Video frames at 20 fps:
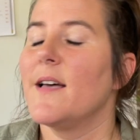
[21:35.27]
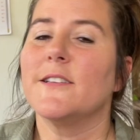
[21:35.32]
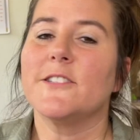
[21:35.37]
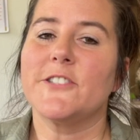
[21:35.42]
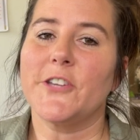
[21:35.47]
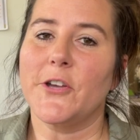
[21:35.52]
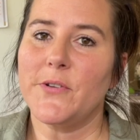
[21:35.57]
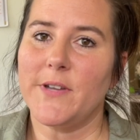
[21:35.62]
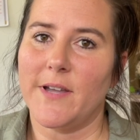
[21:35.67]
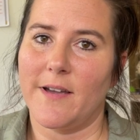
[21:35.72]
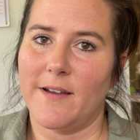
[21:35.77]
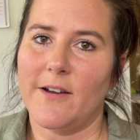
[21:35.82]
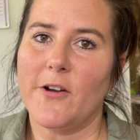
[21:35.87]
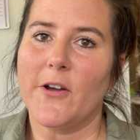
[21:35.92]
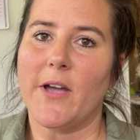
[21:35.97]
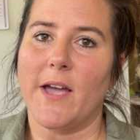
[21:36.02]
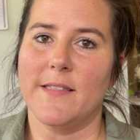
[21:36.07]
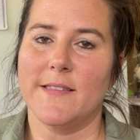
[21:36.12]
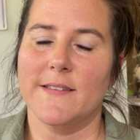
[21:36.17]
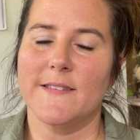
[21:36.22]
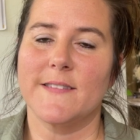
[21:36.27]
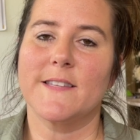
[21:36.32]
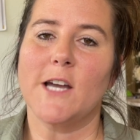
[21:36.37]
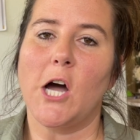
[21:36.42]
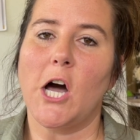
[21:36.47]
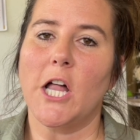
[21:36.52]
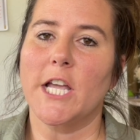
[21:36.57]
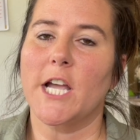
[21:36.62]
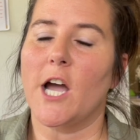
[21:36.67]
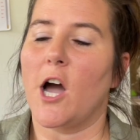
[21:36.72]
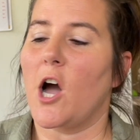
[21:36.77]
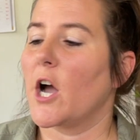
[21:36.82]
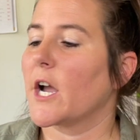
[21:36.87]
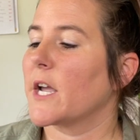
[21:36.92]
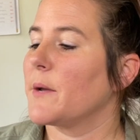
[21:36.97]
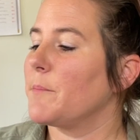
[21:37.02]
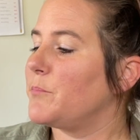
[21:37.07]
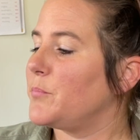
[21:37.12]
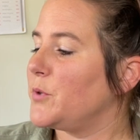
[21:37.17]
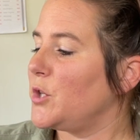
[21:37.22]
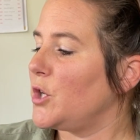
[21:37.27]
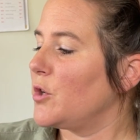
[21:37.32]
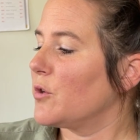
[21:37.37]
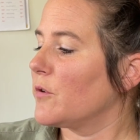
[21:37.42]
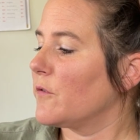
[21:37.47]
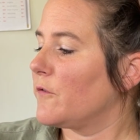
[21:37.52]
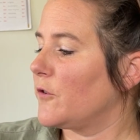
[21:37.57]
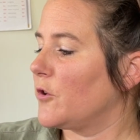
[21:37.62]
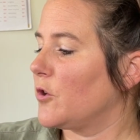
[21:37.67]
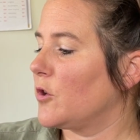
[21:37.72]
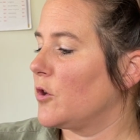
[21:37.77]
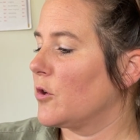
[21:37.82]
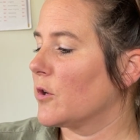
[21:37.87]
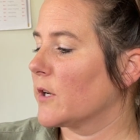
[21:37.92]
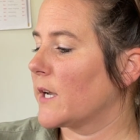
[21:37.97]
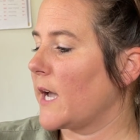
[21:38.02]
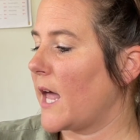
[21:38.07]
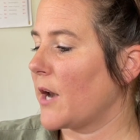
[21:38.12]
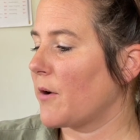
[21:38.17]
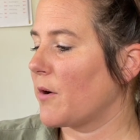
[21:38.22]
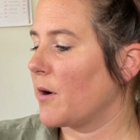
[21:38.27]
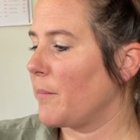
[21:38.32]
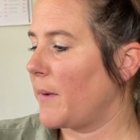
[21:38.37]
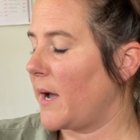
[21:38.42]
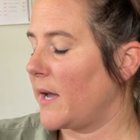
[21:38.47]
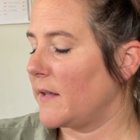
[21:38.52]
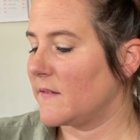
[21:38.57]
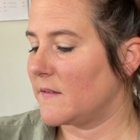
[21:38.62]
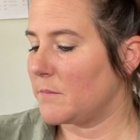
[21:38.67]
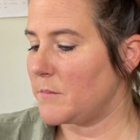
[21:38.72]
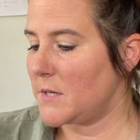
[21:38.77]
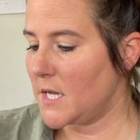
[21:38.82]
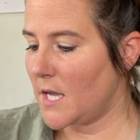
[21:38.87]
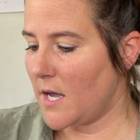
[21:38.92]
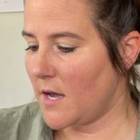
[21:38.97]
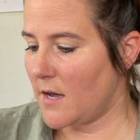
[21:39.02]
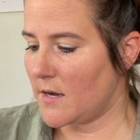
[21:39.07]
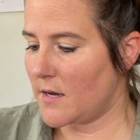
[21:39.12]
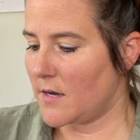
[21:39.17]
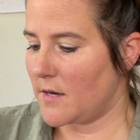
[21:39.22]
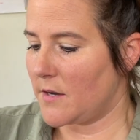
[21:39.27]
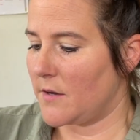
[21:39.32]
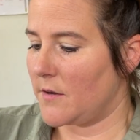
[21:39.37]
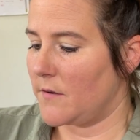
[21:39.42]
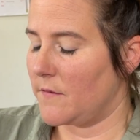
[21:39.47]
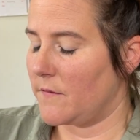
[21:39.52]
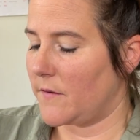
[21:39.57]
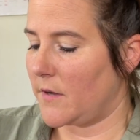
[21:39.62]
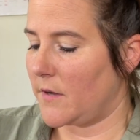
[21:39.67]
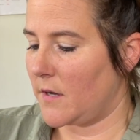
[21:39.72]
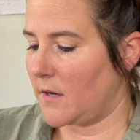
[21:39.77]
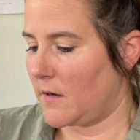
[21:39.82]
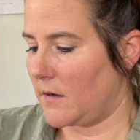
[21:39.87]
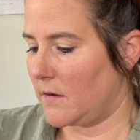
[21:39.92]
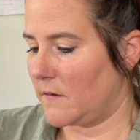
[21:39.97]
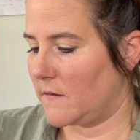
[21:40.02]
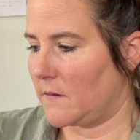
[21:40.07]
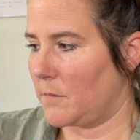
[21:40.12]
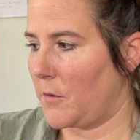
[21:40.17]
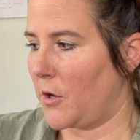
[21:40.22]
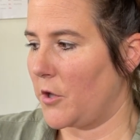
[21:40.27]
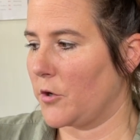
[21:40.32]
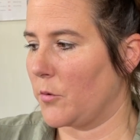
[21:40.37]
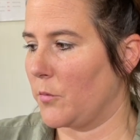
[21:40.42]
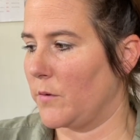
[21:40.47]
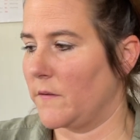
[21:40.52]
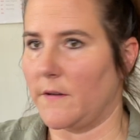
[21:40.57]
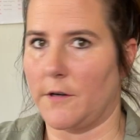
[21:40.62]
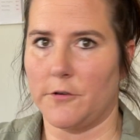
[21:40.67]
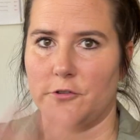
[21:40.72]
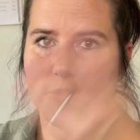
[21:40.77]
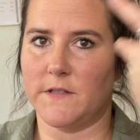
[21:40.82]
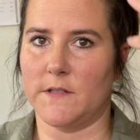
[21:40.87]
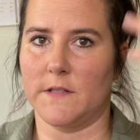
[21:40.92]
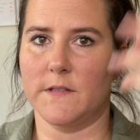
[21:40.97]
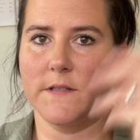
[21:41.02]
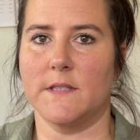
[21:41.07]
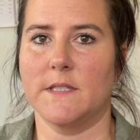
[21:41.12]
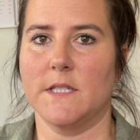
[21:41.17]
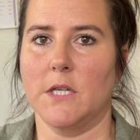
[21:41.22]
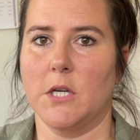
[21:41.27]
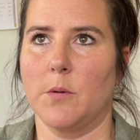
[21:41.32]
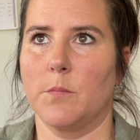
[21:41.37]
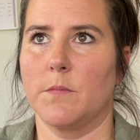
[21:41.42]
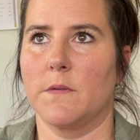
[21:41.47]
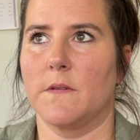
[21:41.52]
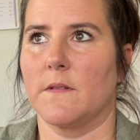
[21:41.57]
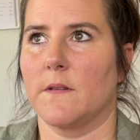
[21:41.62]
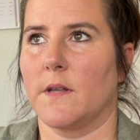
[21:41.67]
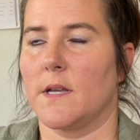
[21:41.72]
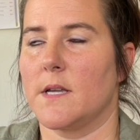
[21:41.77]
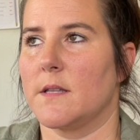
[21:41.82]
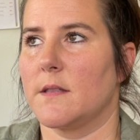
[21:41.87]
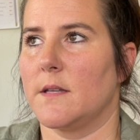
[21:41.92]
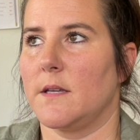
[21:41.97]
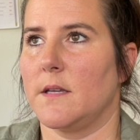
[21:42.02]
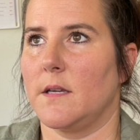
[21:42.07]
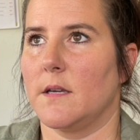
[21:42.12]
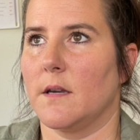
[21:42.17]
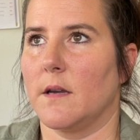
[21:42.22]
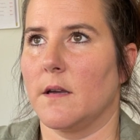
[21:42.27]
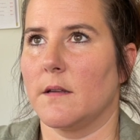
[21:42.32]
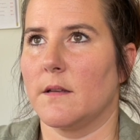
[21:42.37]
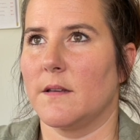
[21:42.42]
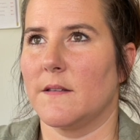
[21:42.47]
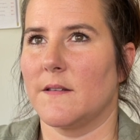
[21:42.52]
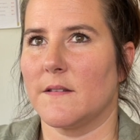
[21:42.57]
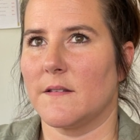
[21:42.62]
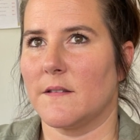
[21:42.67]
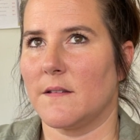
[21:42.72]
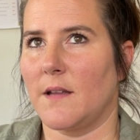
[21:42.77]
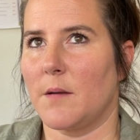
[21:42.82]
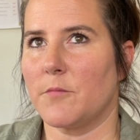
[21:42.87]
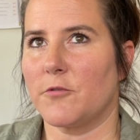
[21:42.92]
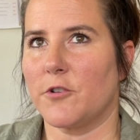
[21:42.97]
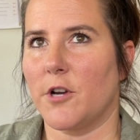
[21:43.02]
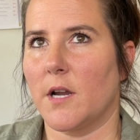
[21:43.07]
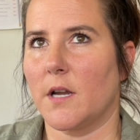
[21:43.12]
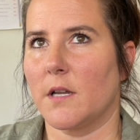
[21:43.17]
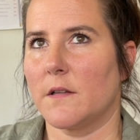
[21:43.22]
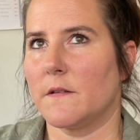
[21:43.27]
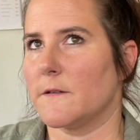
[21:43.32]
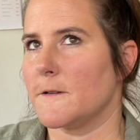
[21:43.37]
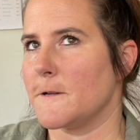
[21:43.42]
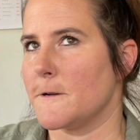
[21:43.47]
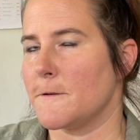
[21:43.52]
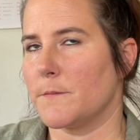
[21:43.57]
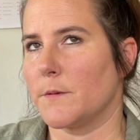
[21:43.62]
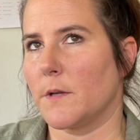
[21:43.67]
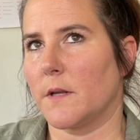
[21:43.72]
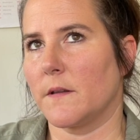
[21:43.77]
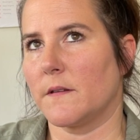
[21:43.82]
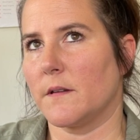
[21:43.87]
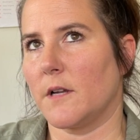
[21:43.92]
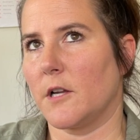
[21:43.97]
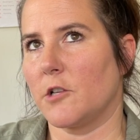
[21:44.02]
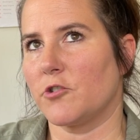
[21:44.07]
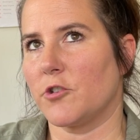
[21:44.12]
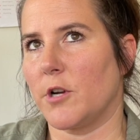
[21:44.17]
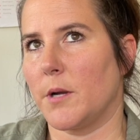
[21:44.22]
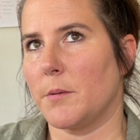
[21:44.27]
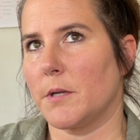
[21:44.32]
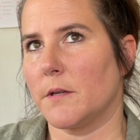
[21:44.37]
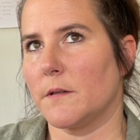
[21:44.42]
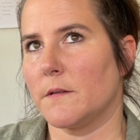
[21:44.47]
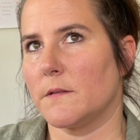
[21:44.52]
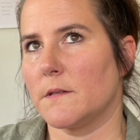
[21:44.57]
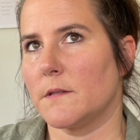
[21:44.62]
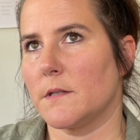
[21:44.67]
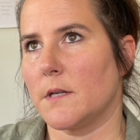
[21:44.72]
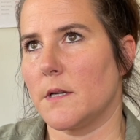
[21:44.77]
So, okay, this is hollyhock. Beautiful. Kind of reminds me of some other ones that are just on stems, like the, is it snapdragons? No, not snapdragons.